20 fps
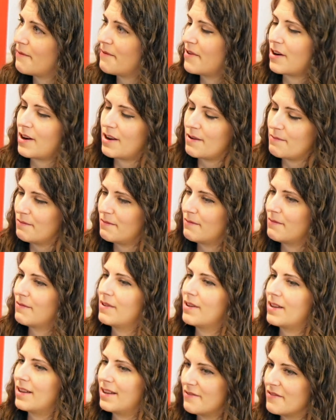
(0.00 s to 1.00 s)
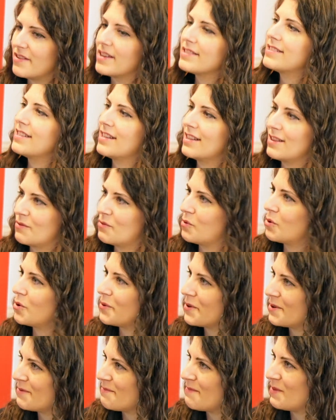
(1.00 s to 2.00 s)
I'm very invested in the
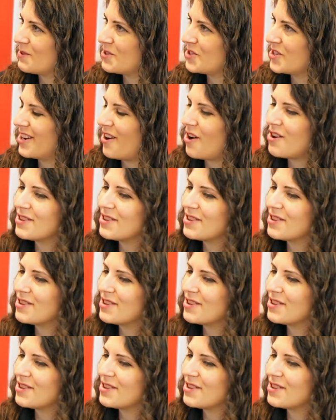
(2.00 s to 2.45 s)
forward motion.